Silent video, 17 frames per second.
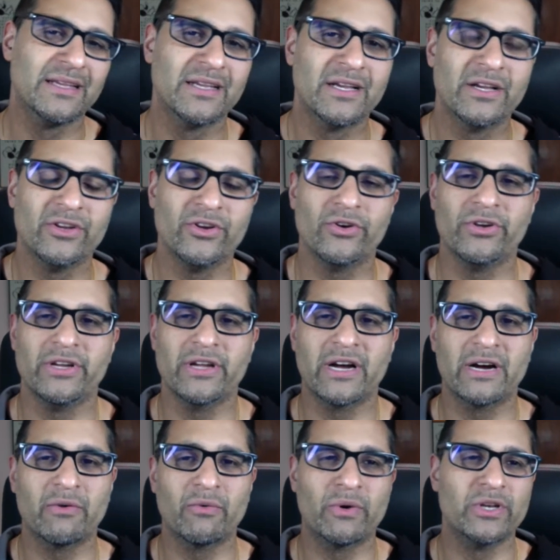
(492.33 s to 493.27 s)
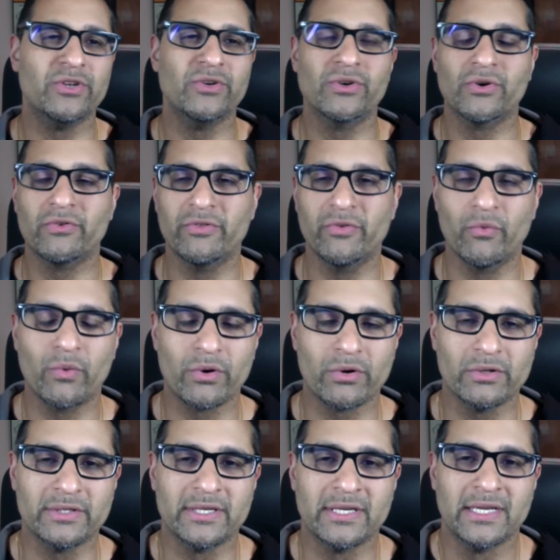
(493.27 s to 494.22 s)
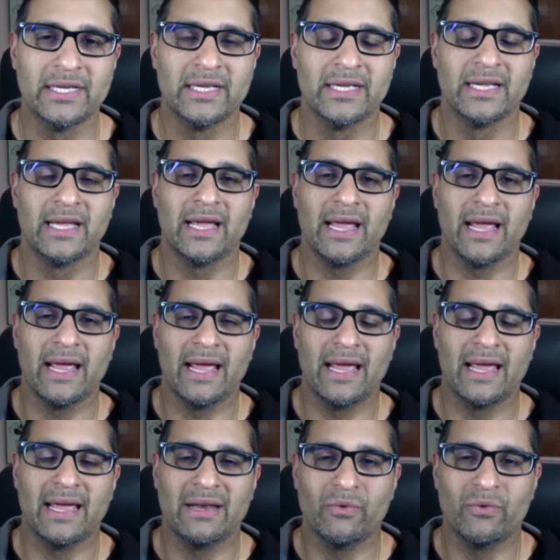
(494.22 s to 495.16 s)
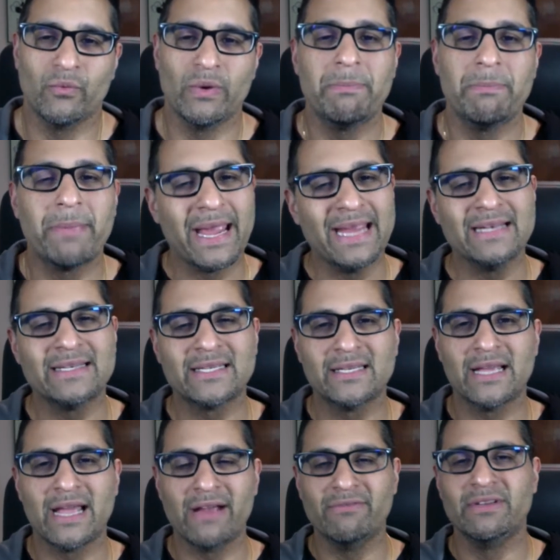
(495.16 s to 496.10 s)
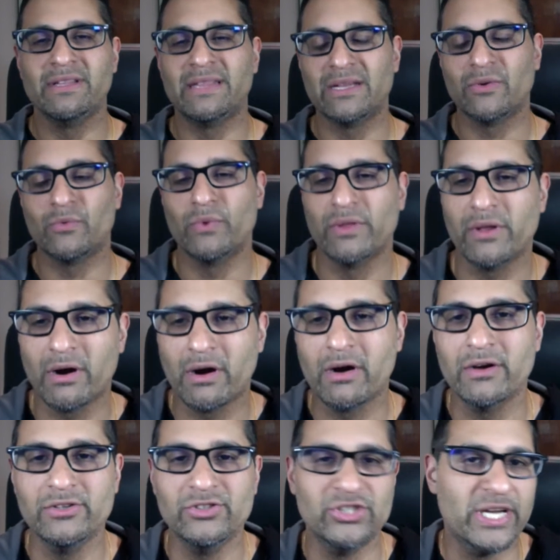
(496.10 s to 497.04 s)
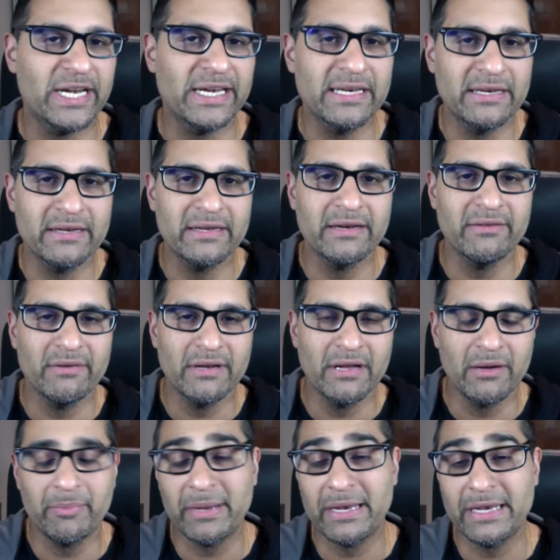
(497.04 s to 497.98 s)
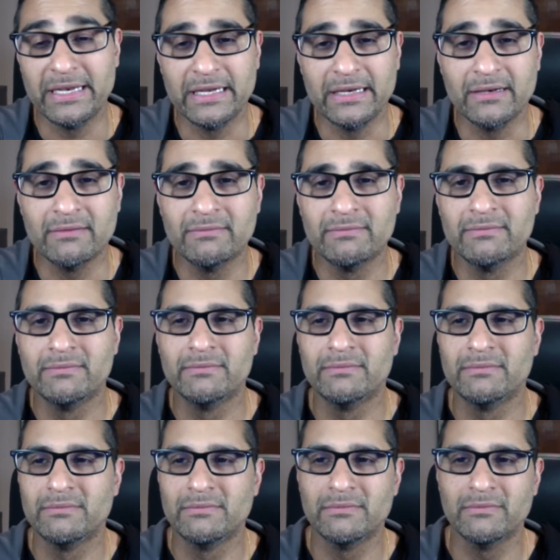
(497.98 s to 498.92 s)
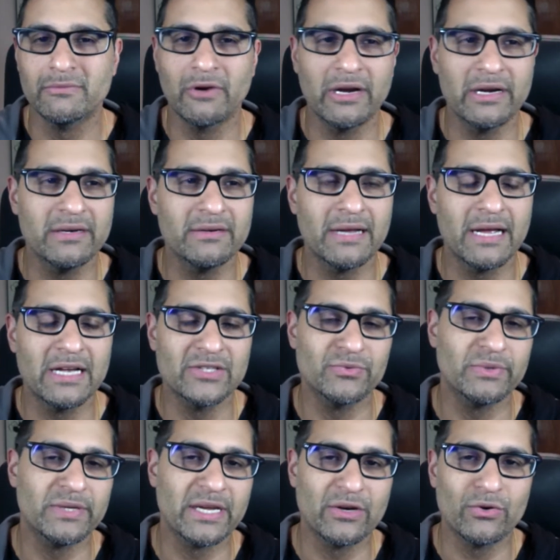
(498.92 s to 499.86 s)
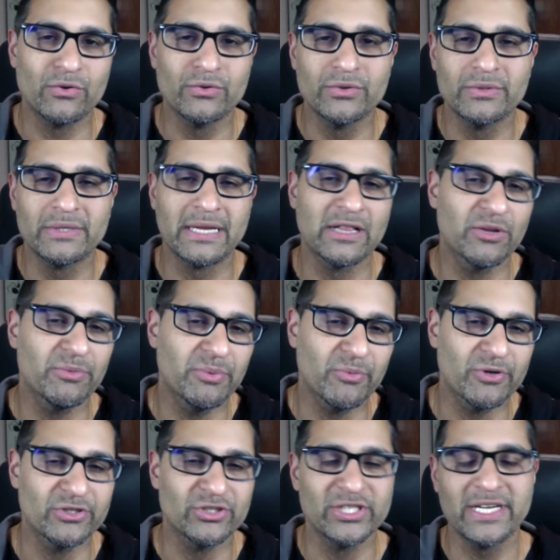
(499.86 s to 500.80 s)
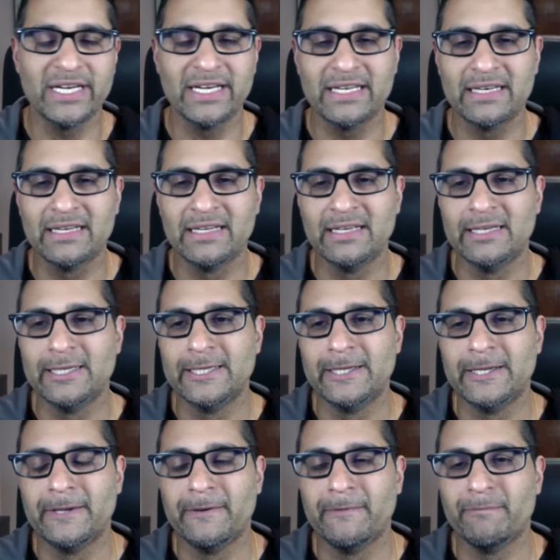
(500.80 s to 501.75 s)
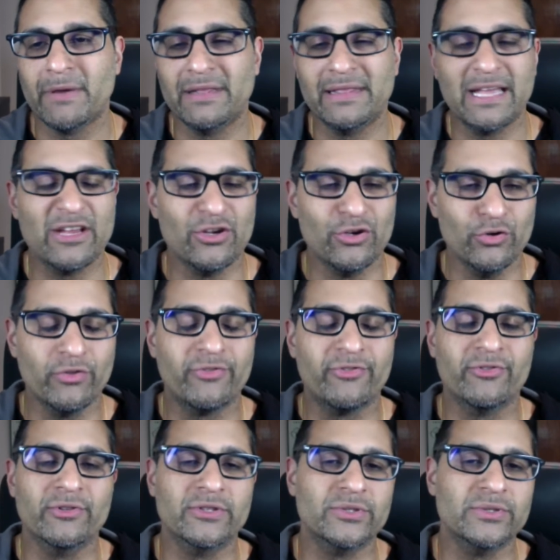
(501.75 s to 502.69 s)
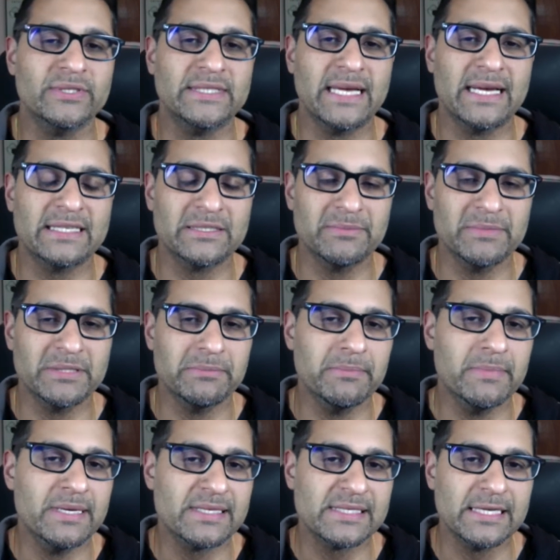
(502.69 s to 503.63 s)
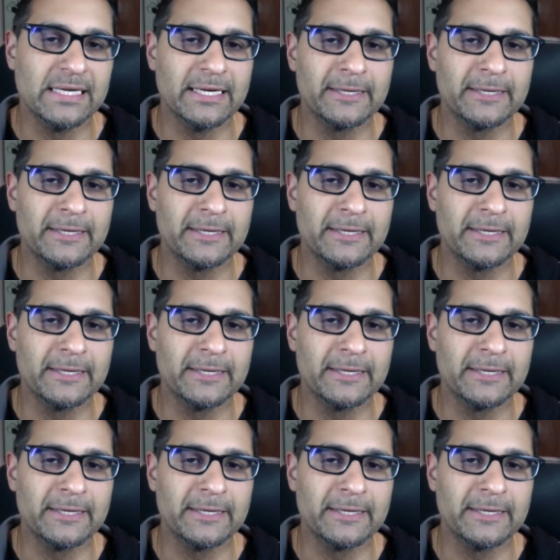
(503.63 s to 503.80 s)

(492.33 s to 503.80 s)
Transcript: You're young. What do you know of the world? And we paint everything with our jaded opinion, right? As we get older, we get a little bit more jaded, and that youthful enthusiasm is missing.